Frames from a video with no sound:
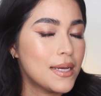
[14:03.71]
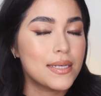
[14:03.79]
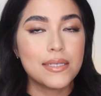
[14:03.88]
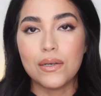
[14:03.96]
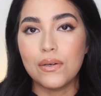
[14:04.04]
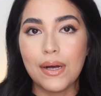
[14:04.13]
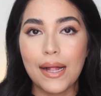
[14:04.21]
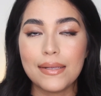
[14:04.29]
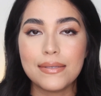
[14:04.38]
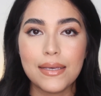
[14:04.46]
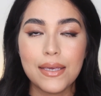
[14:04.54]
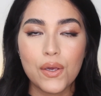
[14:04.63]
So I'll
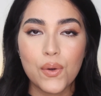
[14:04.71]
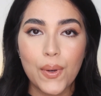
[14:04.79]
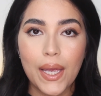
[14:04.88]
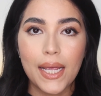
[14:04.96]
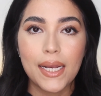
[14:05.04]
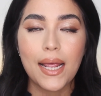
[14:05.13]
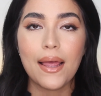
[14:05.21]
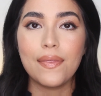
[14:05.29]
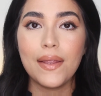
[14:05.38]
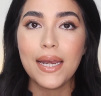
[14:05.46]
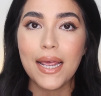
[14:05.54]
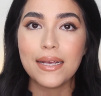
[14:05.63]
see you in
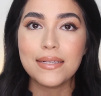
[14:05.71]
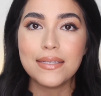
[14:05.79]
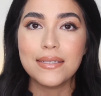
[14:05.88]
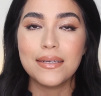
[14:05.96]
the next